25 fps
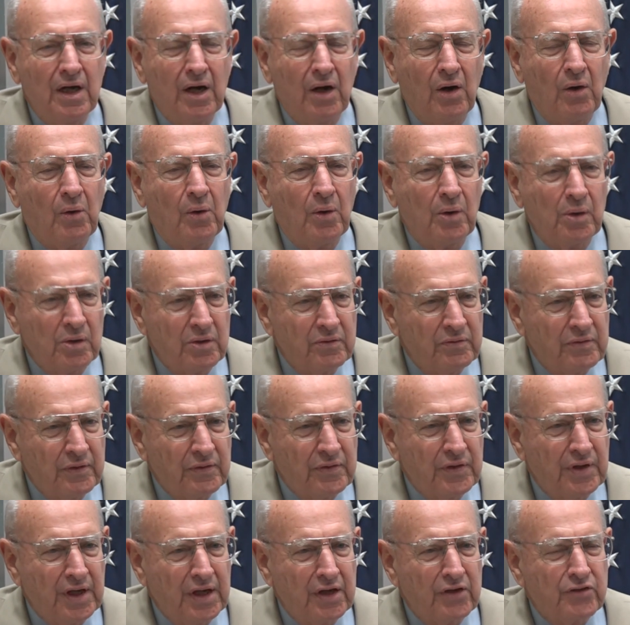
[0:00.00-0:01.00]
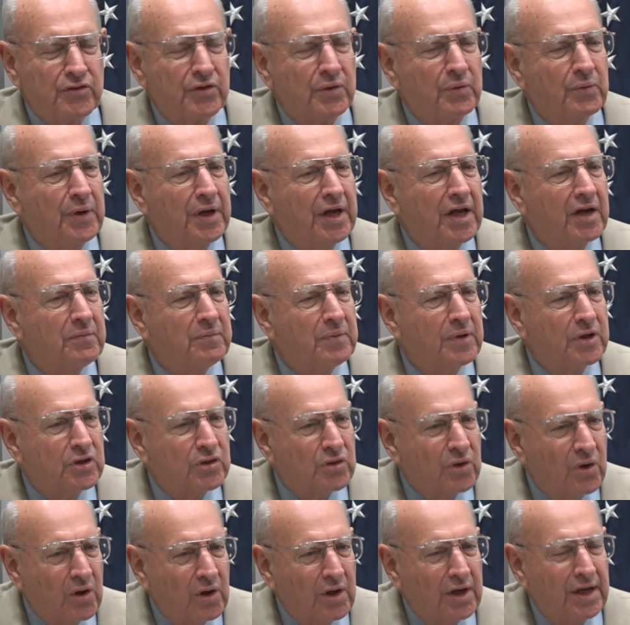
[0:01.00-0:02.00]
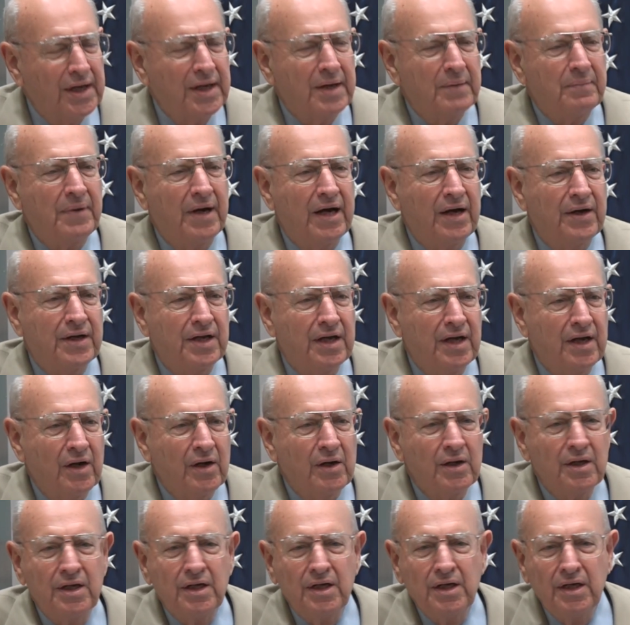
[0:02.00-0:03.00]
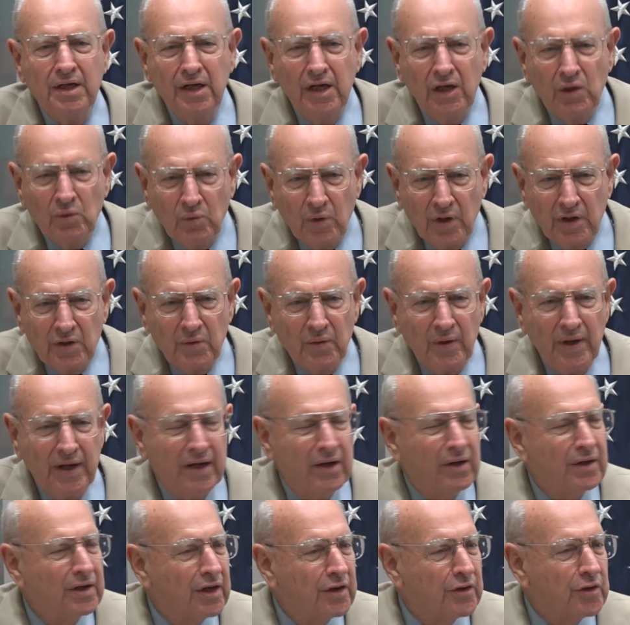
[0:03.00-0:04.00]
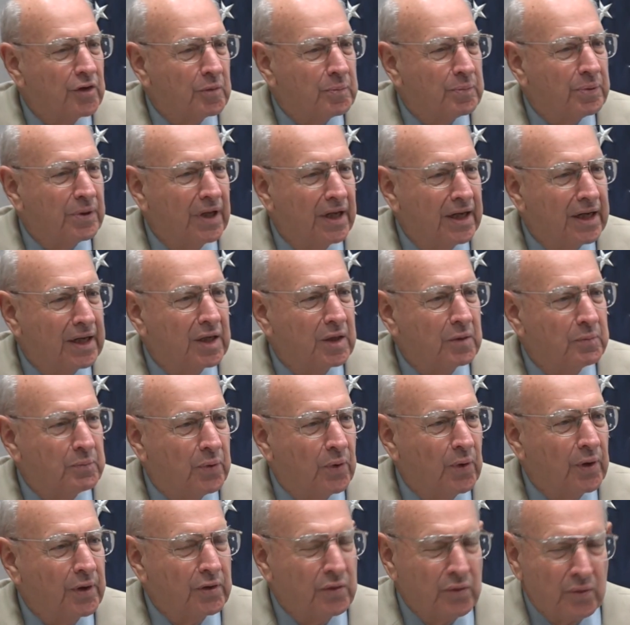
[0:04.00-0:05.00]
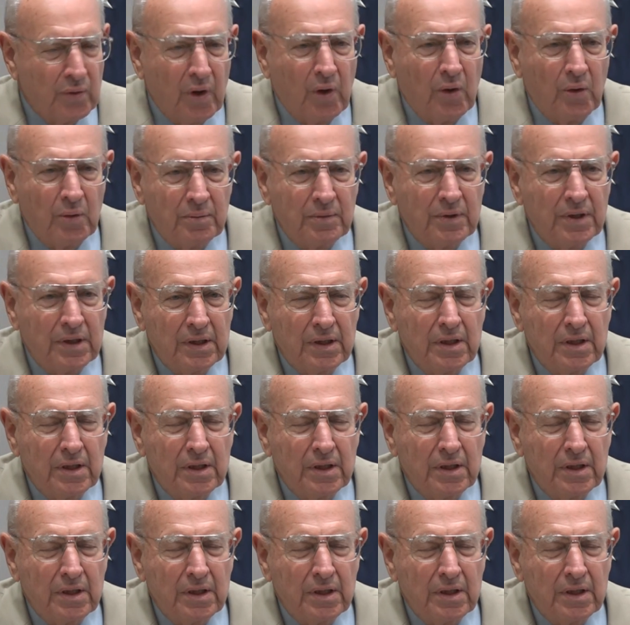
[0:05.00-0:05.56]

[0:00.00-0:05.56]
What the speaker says: All of the things that we have been talking about here, in one way or another, play an important role.